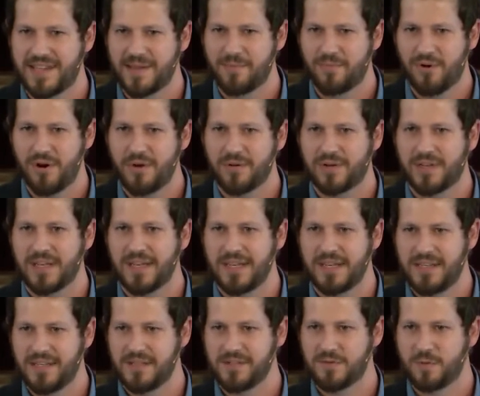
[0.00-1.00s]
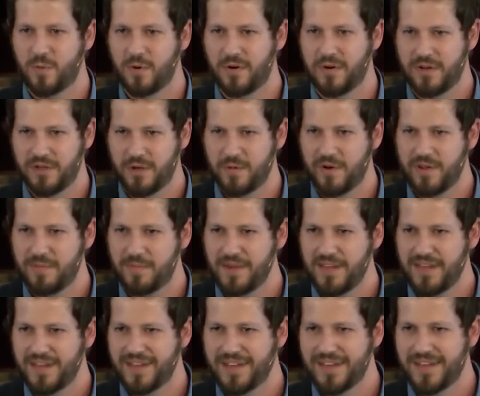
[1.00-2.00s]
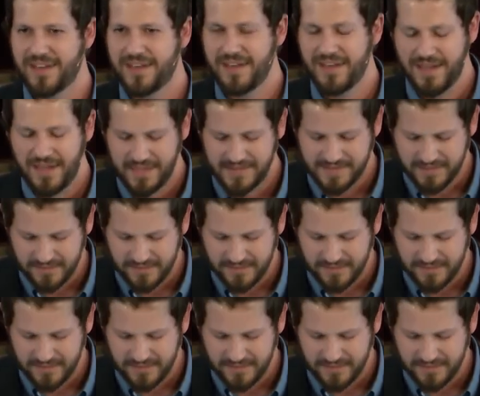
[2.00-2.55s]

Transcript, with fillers: they broke His word. Are you with me? And